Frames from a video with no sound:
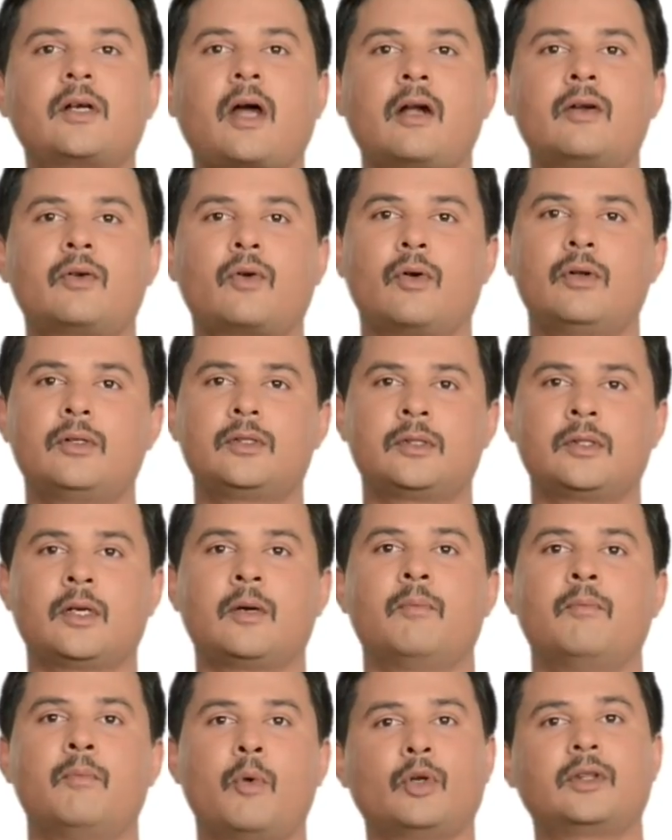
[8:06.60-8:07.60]
controls
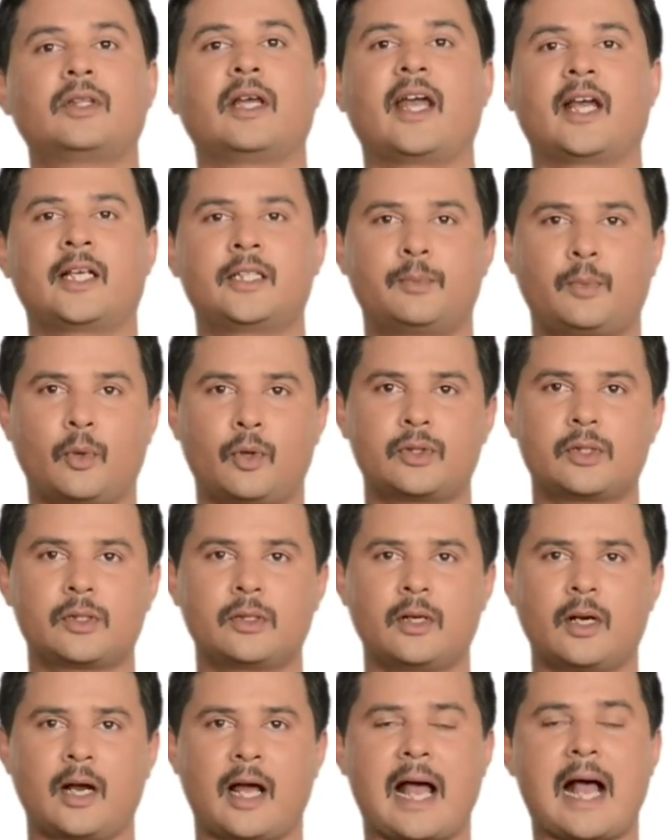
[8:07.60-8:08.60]
both
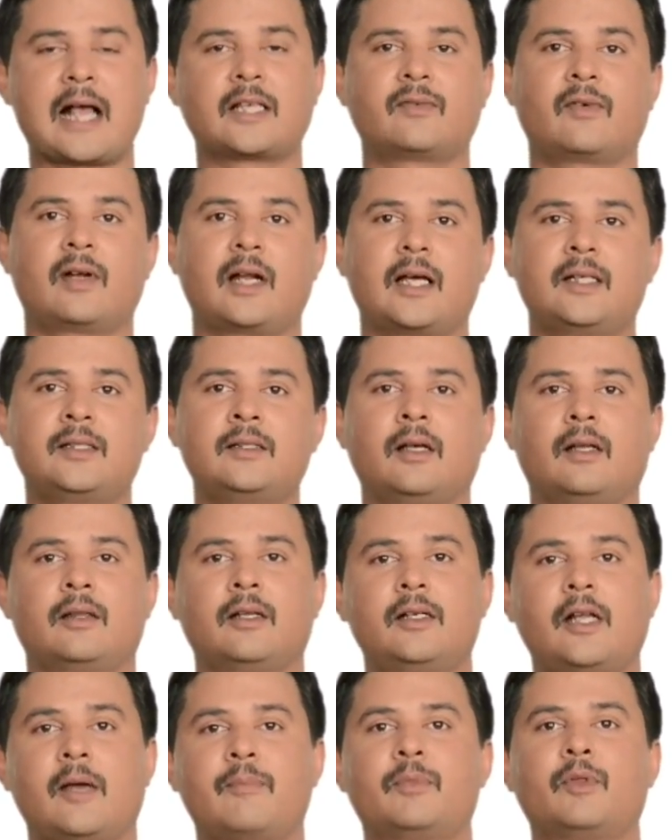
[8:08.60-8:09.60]
exposure as well as
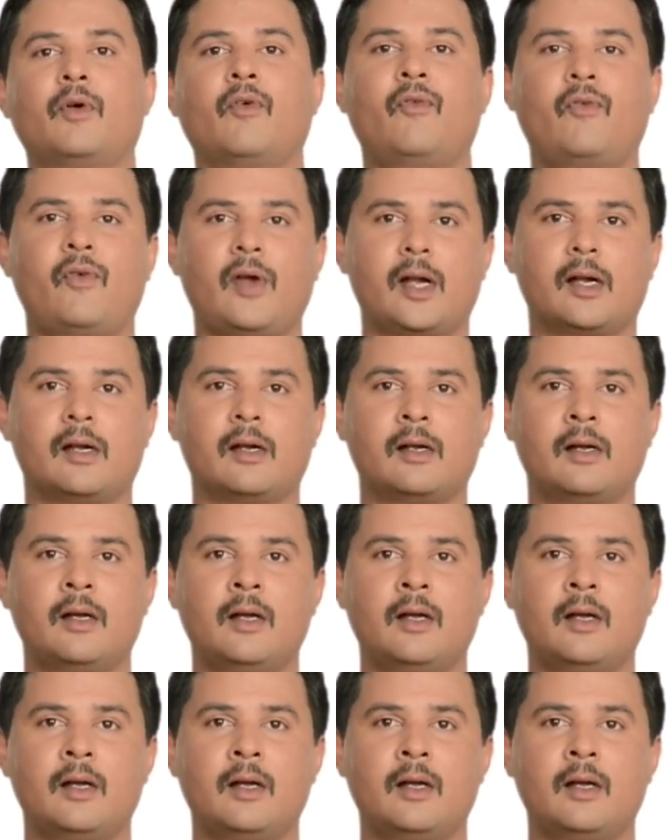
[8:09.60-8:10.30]
the depth of field.